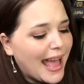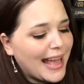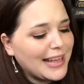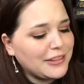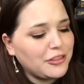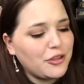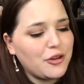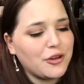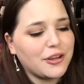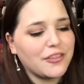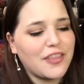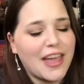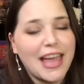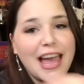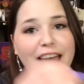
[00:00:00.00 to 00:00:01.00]
And look,
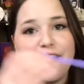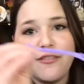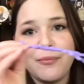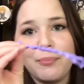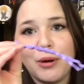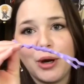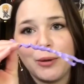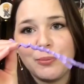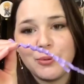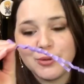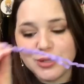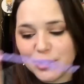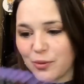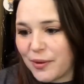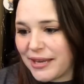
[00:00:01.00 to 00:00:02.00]
they have purple
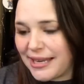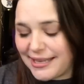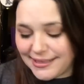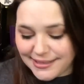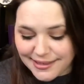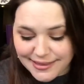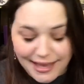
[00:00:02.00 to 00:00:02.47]
squiggies.